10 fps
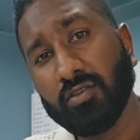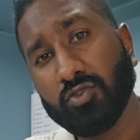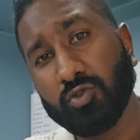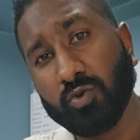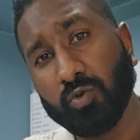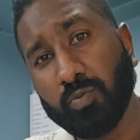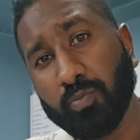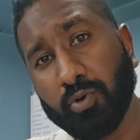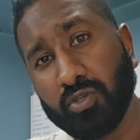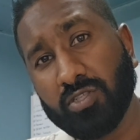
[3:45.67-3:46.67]
to
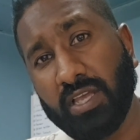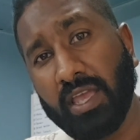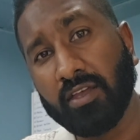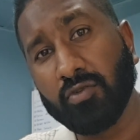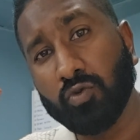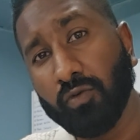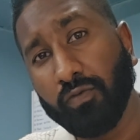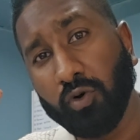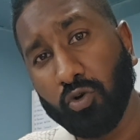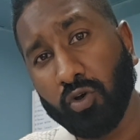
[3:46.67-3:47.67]
put a roof
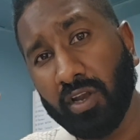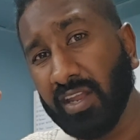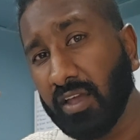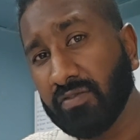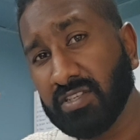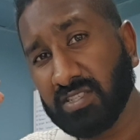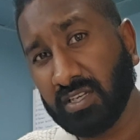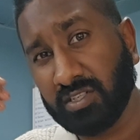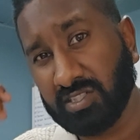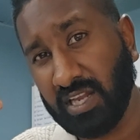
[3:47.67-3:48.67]
hook on every
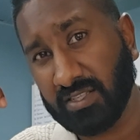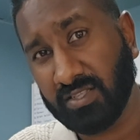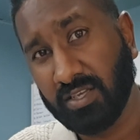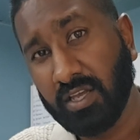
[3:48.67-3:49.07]
single truss.